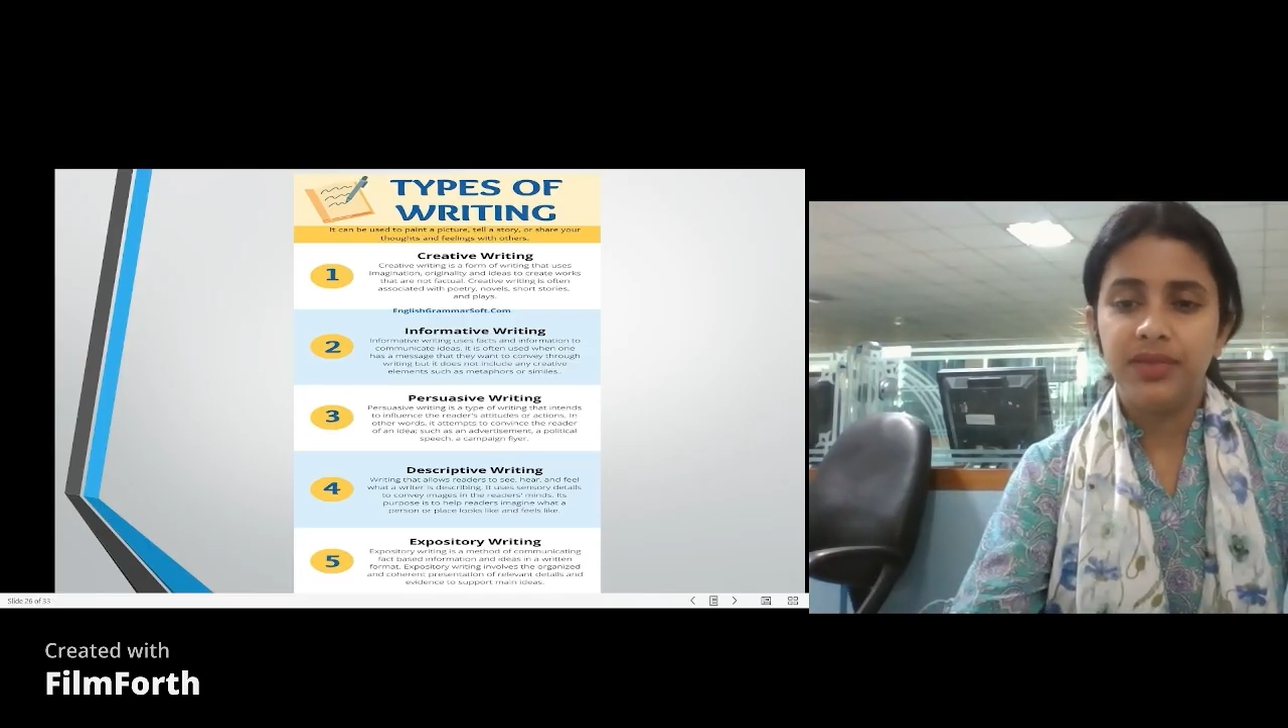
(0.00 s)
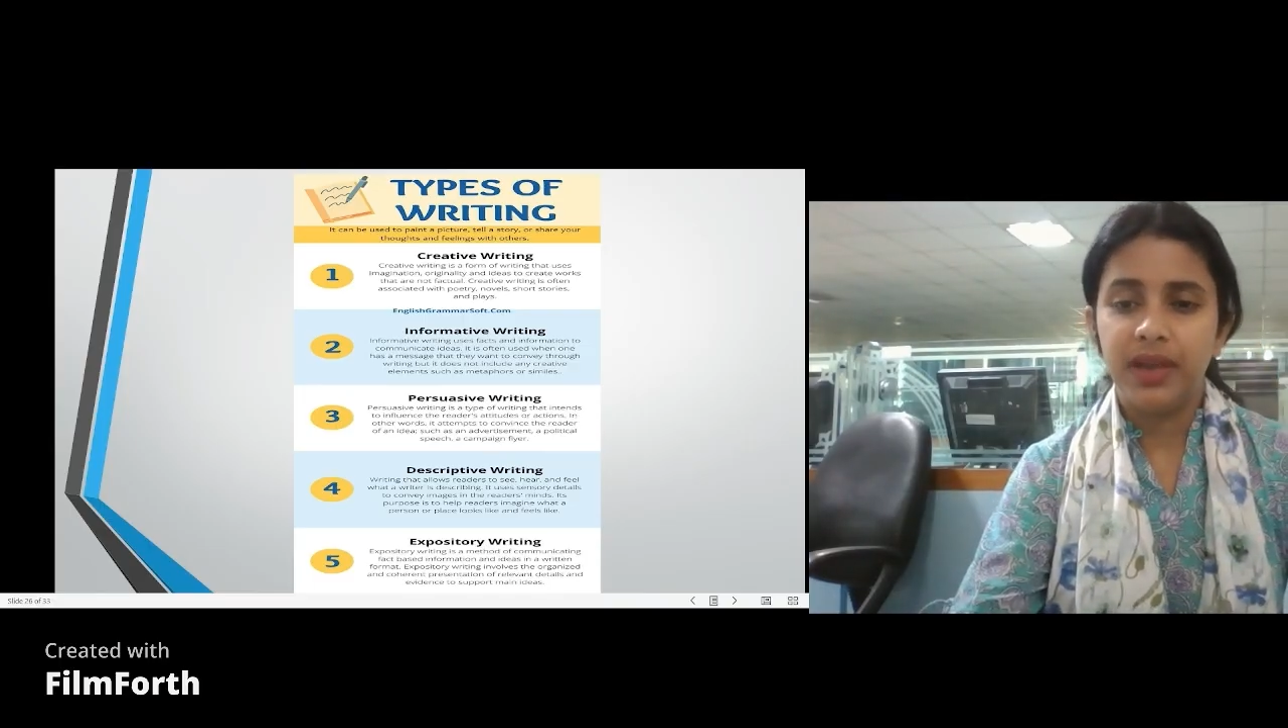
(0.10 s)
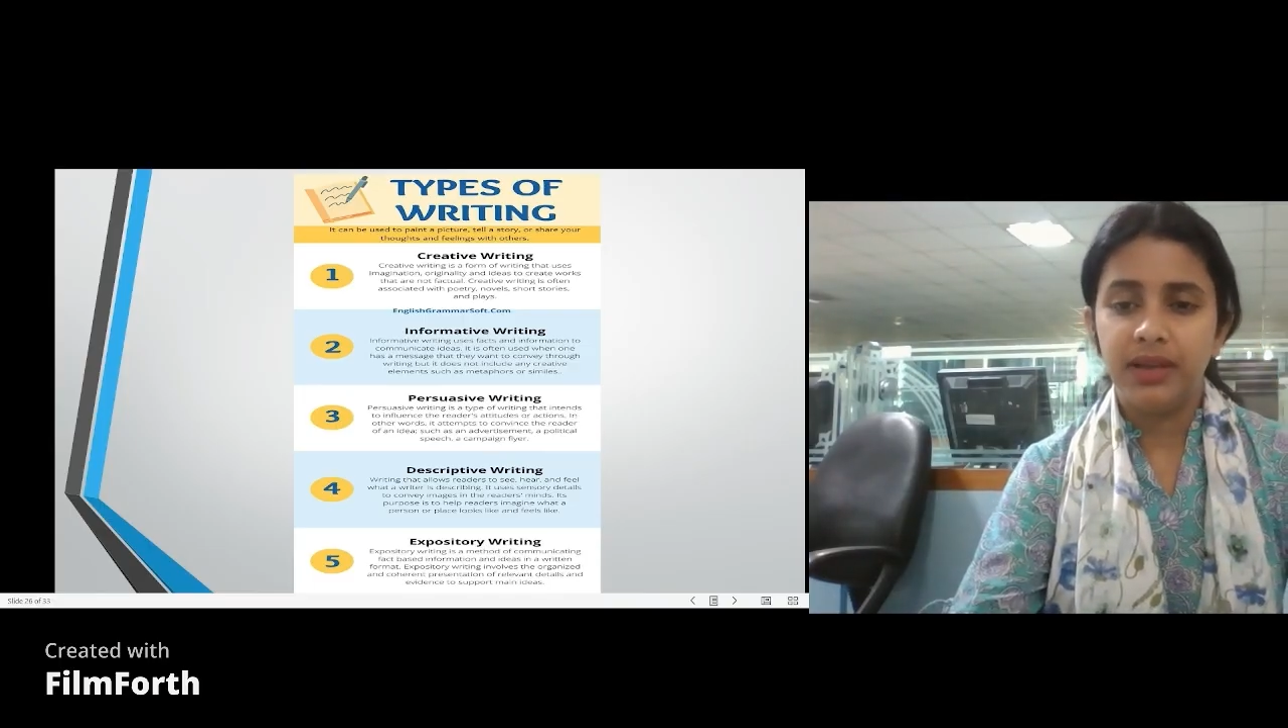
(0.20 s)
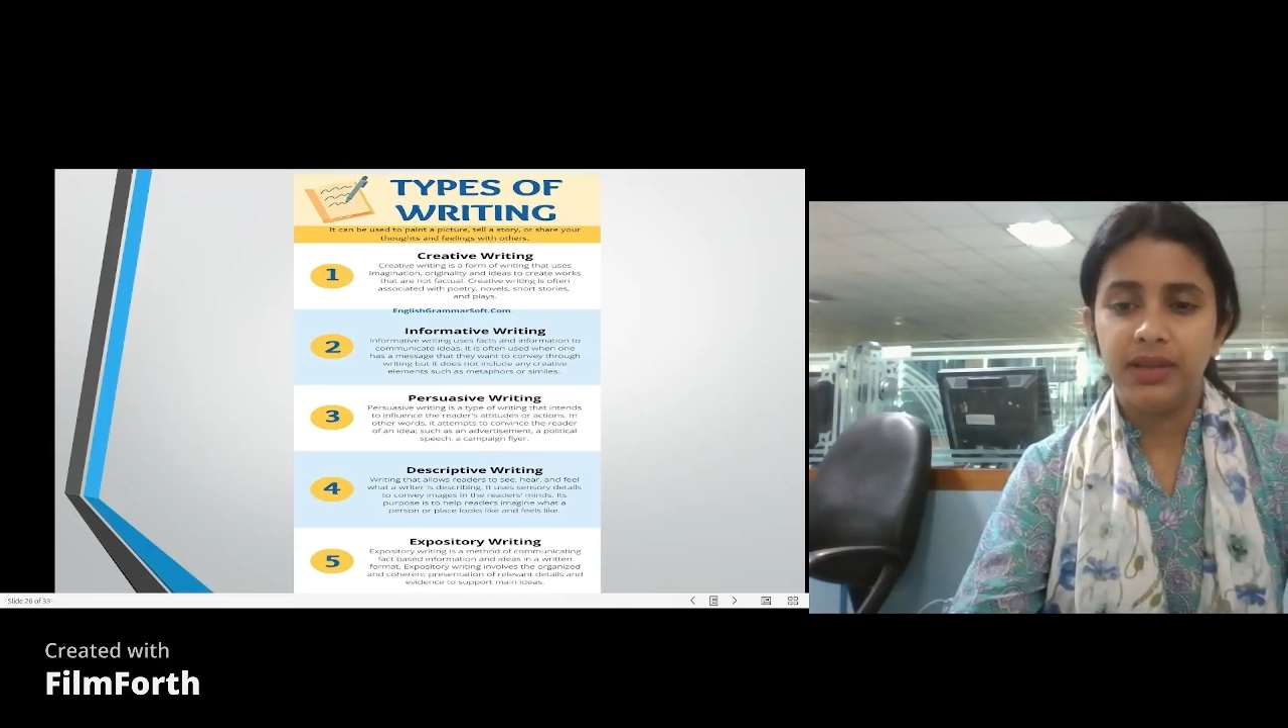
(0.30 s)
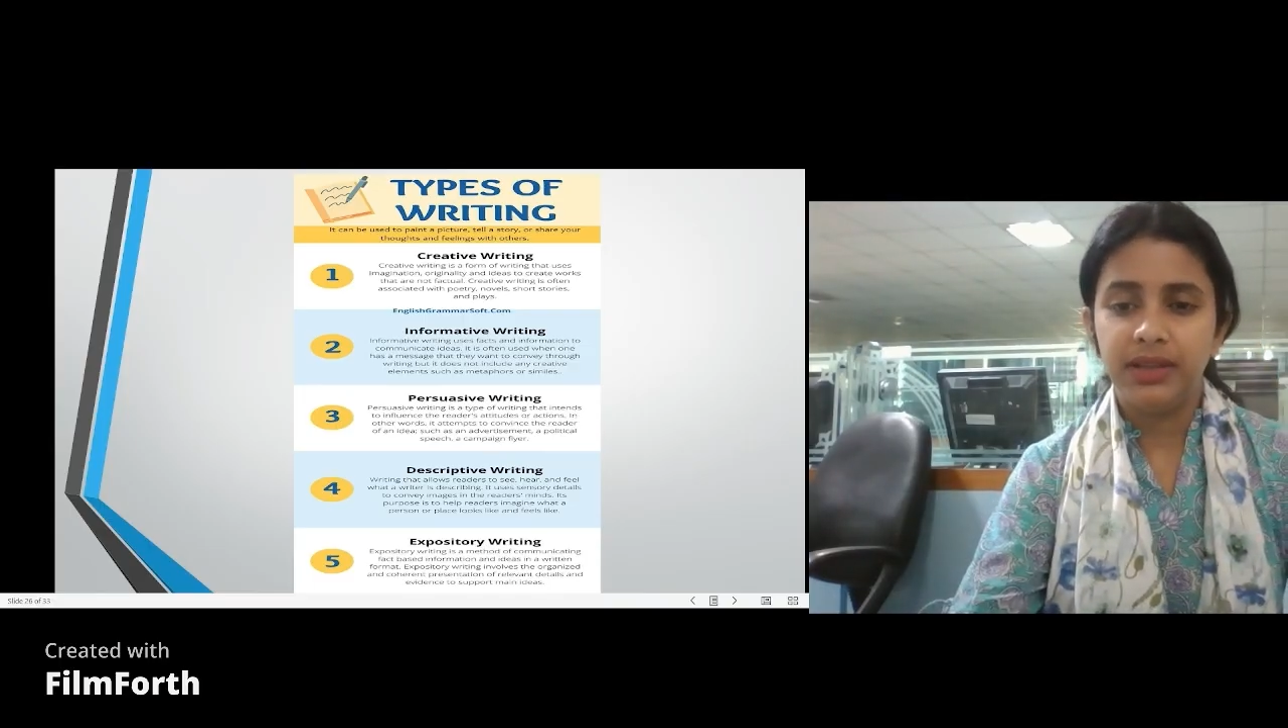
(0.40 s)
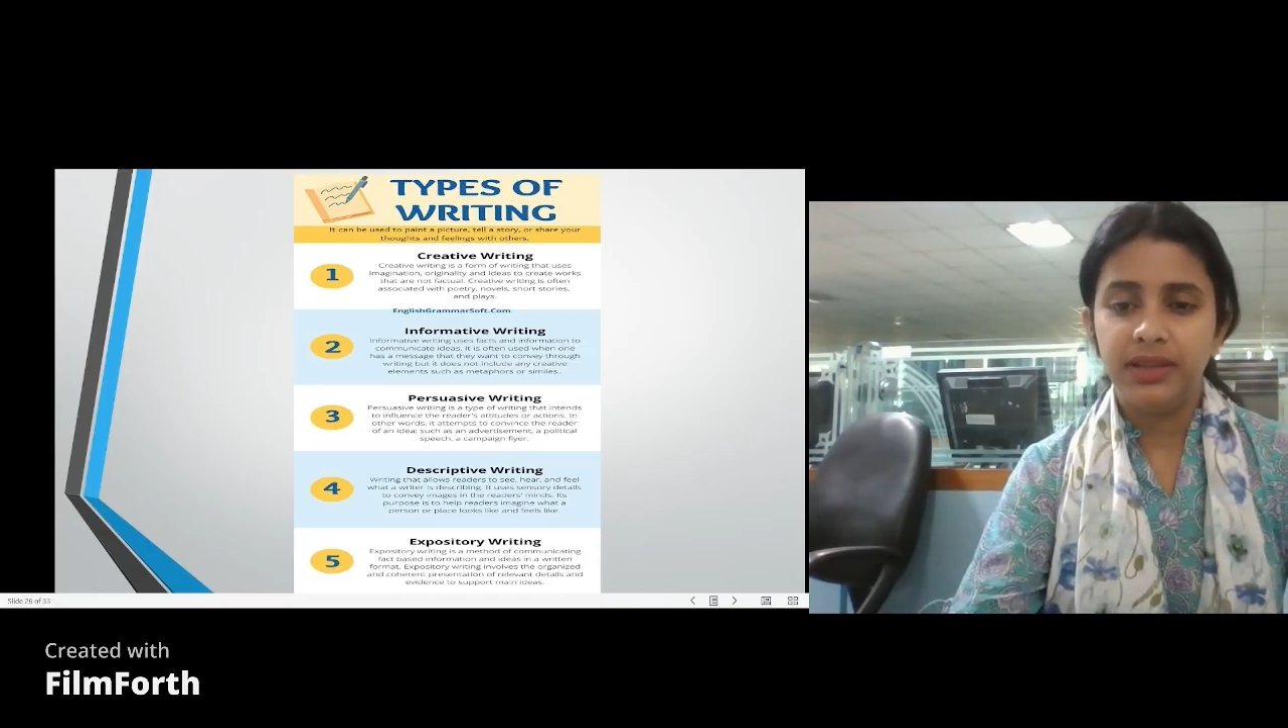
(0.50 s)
writing.